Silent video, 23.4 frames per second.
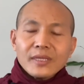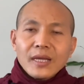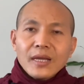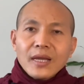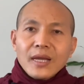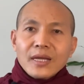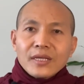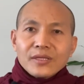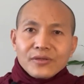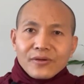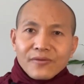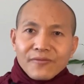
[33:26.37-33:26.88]

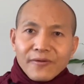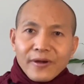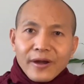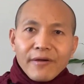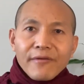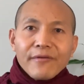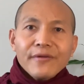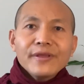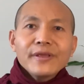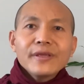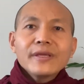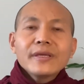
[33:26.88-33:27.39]
So
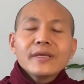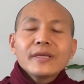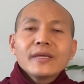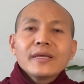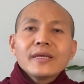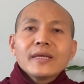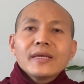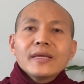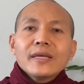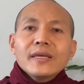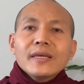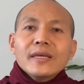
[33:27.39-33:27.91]
very
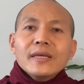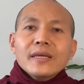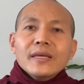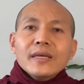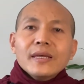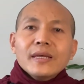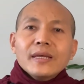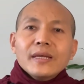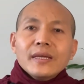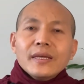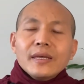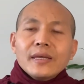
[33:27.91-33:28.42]

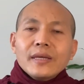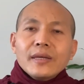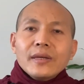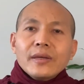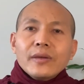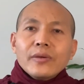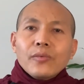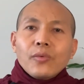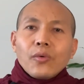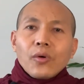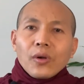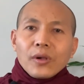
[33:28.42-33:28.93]

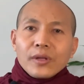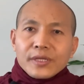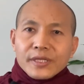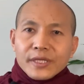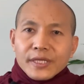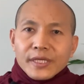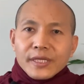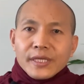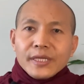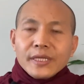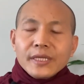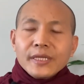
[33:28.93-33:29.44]
worthy,
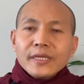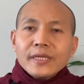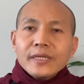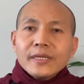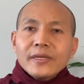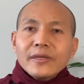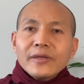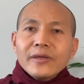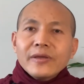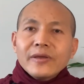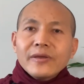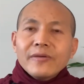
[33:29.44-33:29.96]

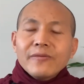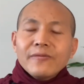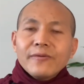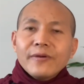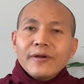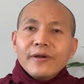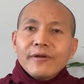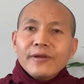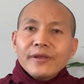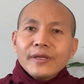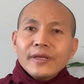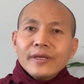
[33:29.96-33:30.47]

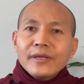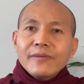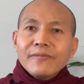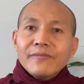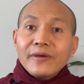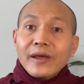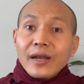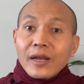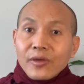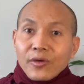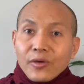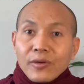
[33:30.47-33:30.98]
very
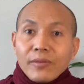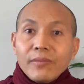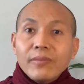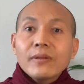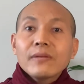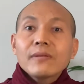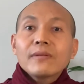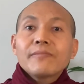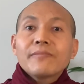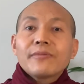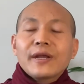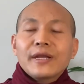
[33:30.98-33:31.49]
valuable
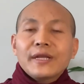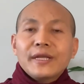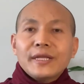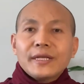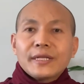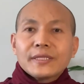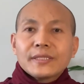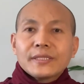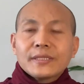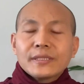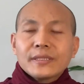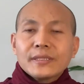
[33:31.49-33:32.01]

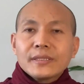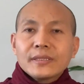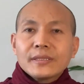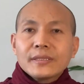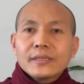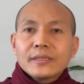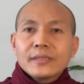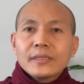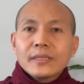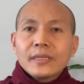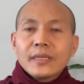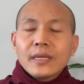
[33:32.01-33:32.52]
practice.
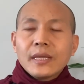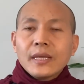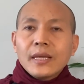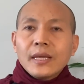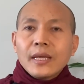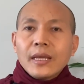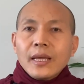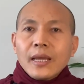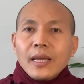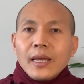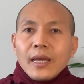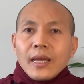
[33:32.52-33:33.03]

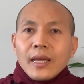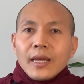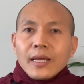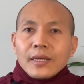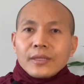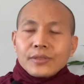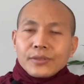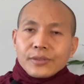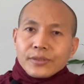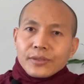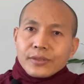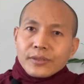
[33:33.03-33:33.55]

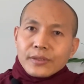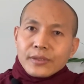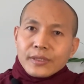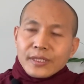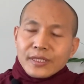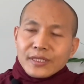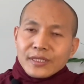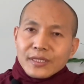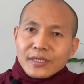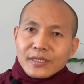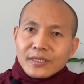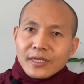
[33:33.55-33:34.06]
So this
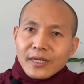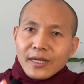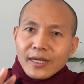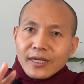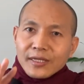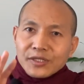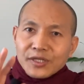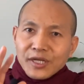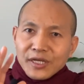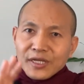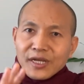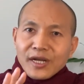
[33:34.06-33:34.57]
is the
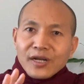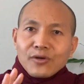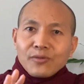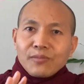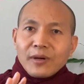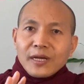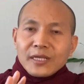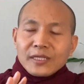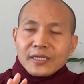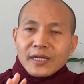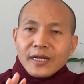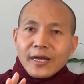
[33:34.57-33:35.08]
Chaitanya
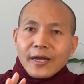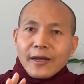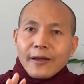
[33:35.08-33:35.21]
Vipassana